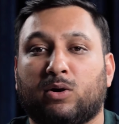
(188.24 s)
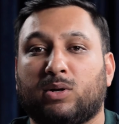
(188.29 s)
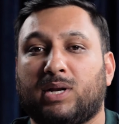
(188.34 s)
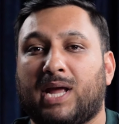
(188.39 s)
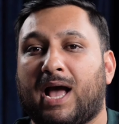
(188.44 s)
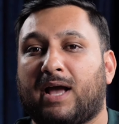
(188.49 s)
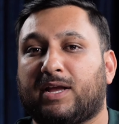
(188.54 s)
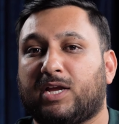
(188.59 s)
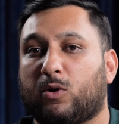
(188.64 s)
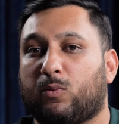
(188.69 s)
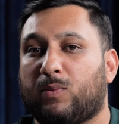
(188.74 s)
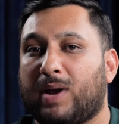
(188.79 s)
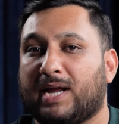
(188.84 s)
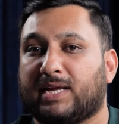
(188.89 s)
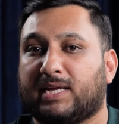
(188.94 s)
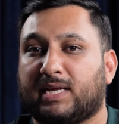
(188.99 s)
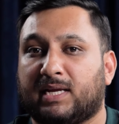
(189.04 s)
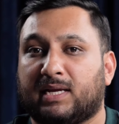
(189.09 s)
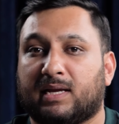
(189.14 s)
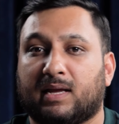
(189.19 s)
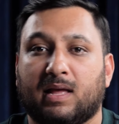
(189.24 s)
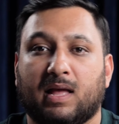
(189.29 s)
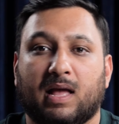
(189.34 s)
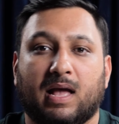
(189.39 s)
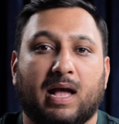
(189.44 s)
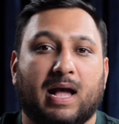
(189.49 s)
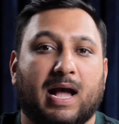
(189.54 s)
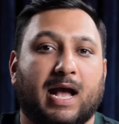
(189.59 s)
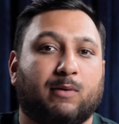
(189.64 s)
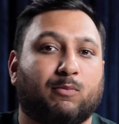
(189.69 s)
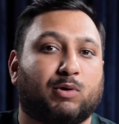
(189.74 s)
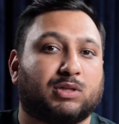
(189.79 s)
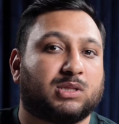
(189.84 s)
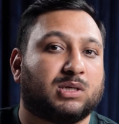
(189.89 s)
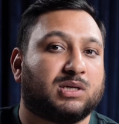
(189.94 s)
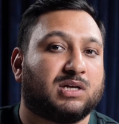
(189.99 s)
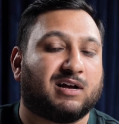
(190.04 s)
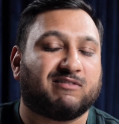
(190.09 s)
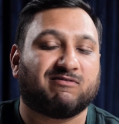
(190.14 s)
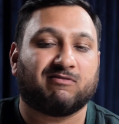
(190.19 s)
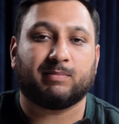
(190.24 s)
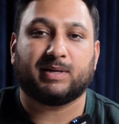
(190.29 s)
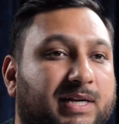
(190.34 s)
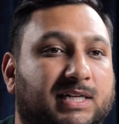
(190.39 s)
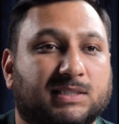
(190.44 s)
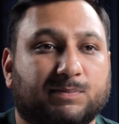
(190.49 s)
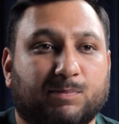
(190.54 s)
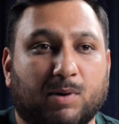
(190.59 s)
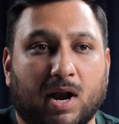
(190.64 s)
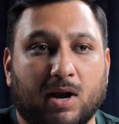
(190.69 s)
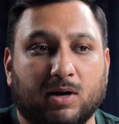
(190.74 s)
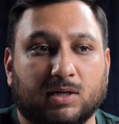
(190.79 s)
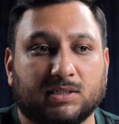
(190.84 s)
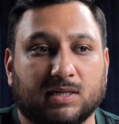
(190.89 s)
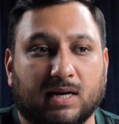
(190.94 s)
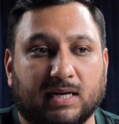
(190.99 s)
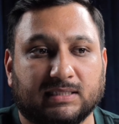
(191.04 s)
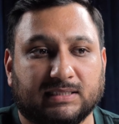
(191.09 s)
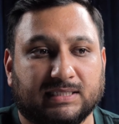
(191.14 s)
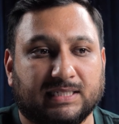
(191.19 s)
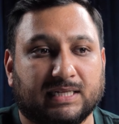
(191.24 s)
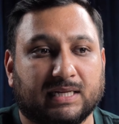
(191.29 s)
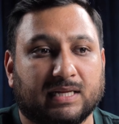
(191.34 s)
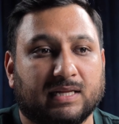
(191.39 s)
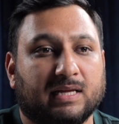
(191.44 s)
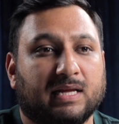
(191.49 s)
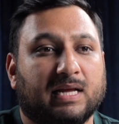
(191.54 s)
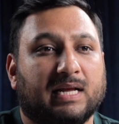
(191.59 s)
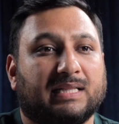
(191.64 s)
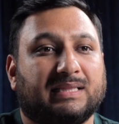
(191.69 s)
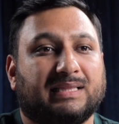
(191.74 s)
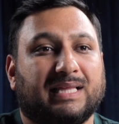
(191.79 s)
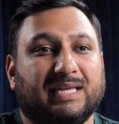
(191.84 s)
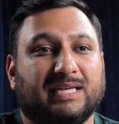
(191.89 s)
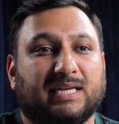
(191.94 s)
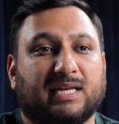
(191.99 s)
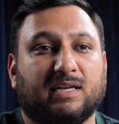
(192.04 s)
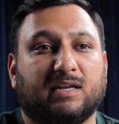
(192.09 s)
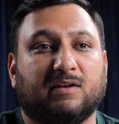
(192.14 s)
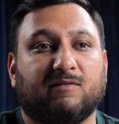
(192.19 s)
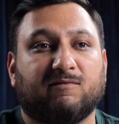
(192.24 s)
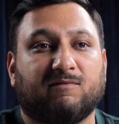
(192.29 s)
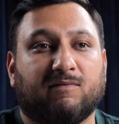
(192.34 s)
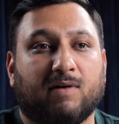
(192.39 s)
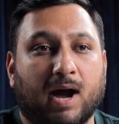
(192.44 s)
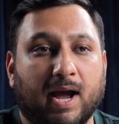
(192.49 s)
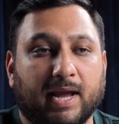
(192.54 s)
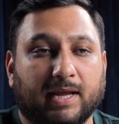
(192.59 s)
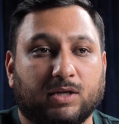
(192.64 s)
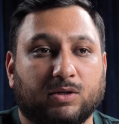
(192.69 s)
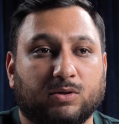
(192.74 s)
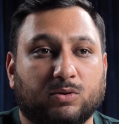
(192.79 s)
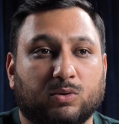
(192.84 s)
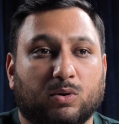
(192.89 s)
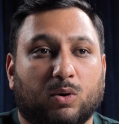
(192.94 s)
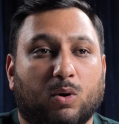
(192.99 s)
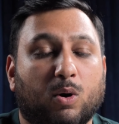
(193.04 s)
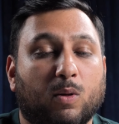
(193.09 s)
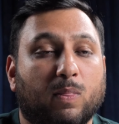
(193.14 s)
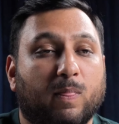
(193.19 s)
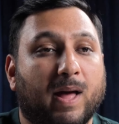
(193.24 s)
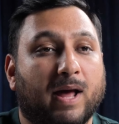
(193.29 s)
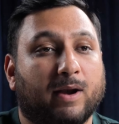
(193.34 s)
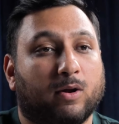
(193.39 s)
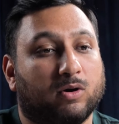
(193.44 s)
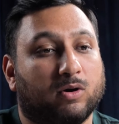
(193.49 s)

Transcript: on how you're ranking and what the government is prioritizing, they can invite you on that